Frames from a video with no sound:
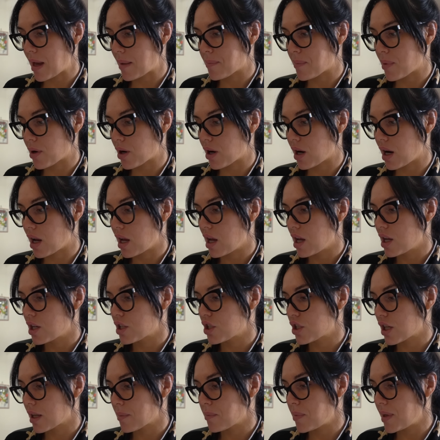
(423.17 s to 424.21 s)
pepper,
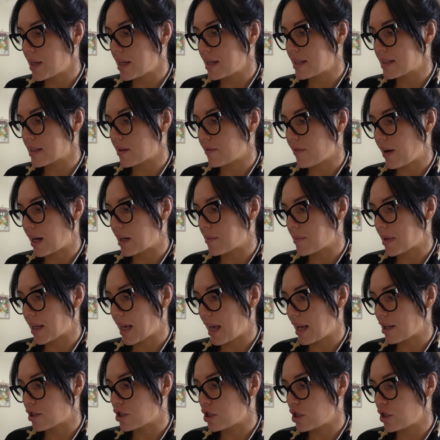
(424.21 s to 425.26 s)
chickpeas and vitamin
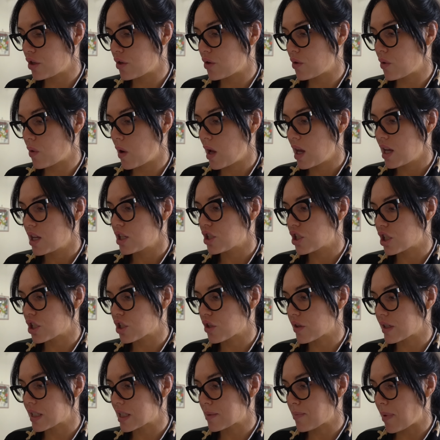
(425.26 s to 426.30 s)
K2,
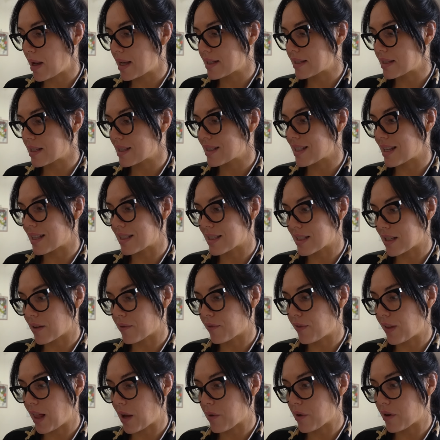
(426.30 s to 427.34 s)
ginger and spices, and
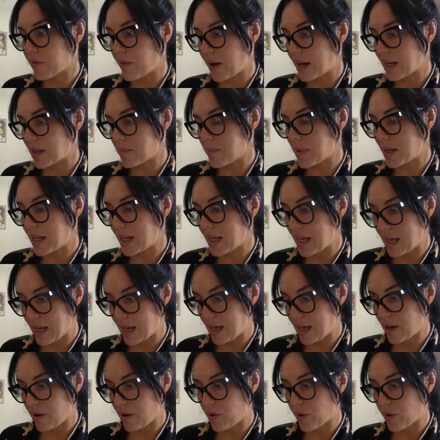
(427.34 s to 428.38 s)
sunflower vitamin
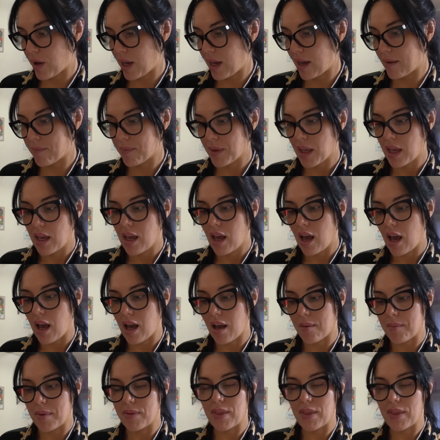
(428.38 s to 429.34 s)
E, okay? Um,